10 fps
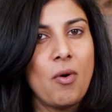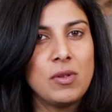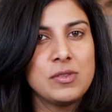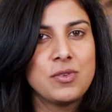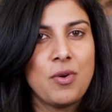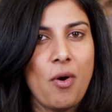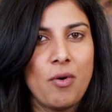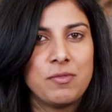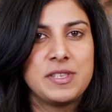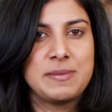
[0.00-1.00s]
also
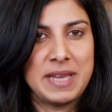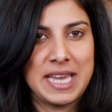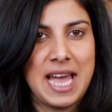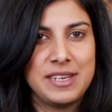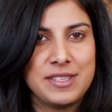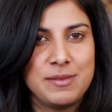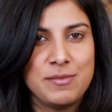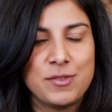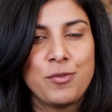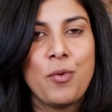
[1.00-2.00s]
offers
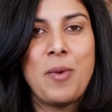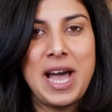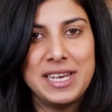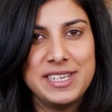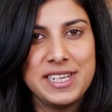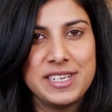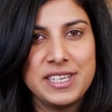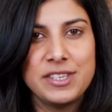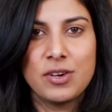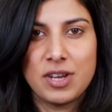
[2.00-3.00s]
mechanisms for
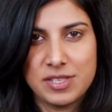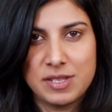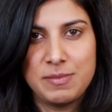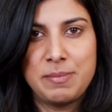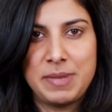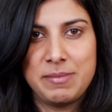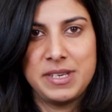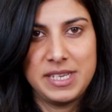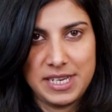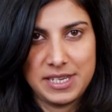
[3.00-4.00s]
validating your customer
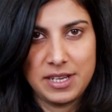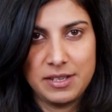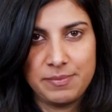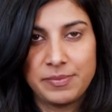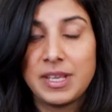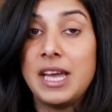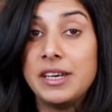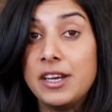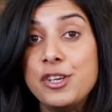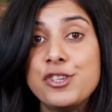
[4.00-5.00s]
payment data an
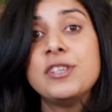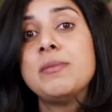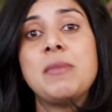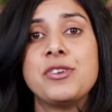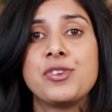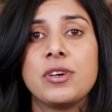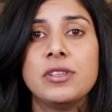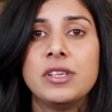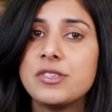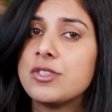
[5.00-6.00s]
additional measure
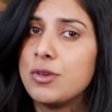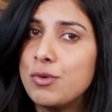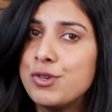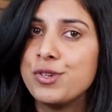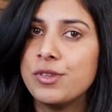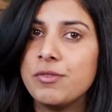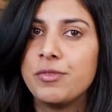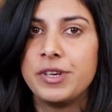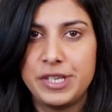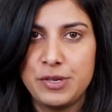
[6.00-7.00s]
that is crucial
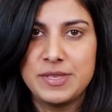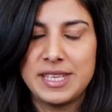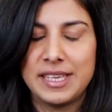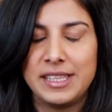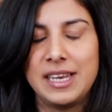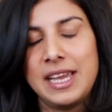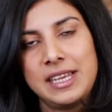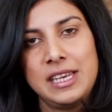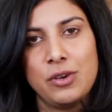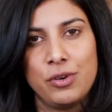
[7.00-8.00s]
for reducing the
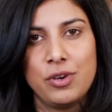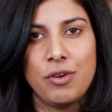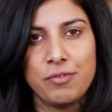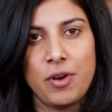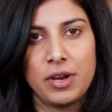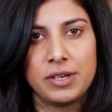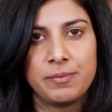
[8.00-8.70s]
likelihood of fraud.